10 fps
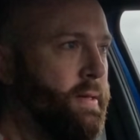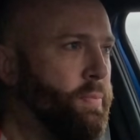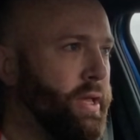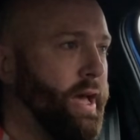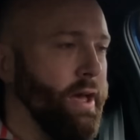
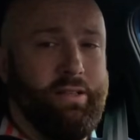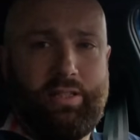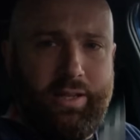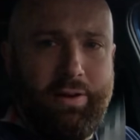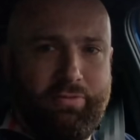But yeah, it's
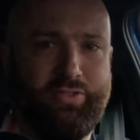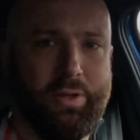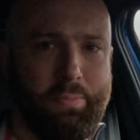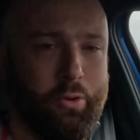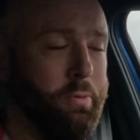a
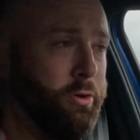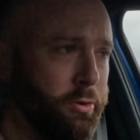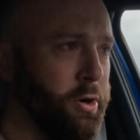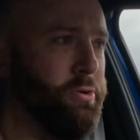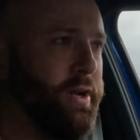comfortable
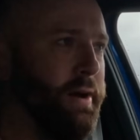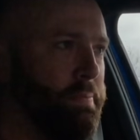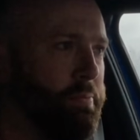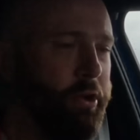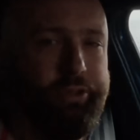grown-up
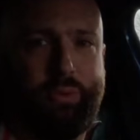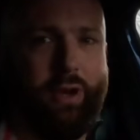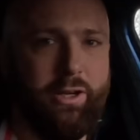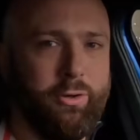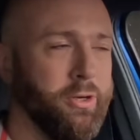
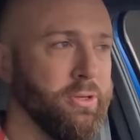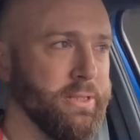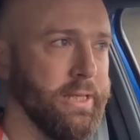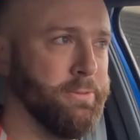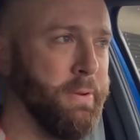motorway
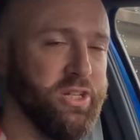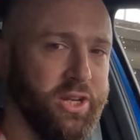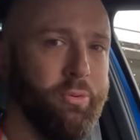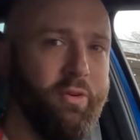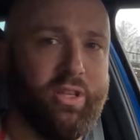cruiser,
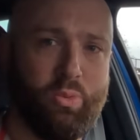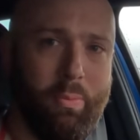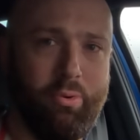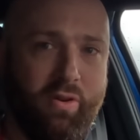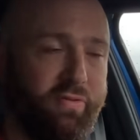especially with this
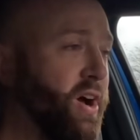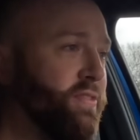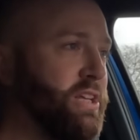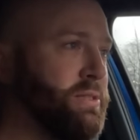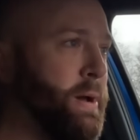1.5
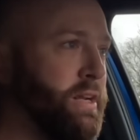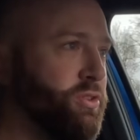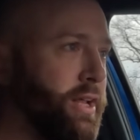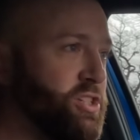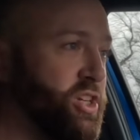litre
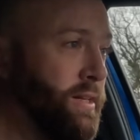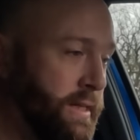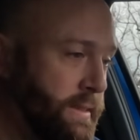petrol engine.